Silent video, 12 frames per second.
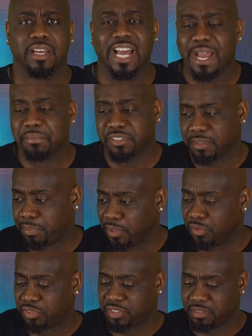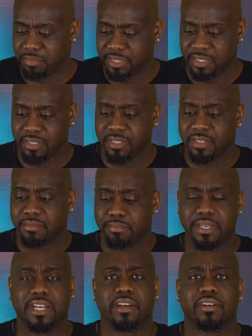I'm supposed to be
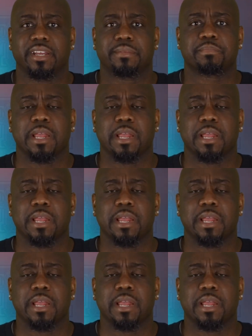married.